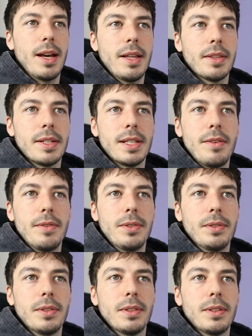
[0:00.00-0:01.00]
at this
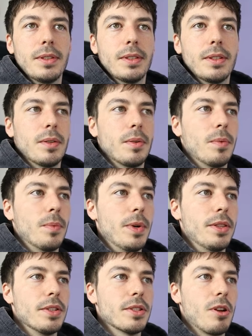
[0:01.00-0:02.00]
level
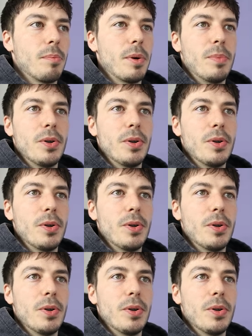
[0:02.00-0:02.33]
with the stop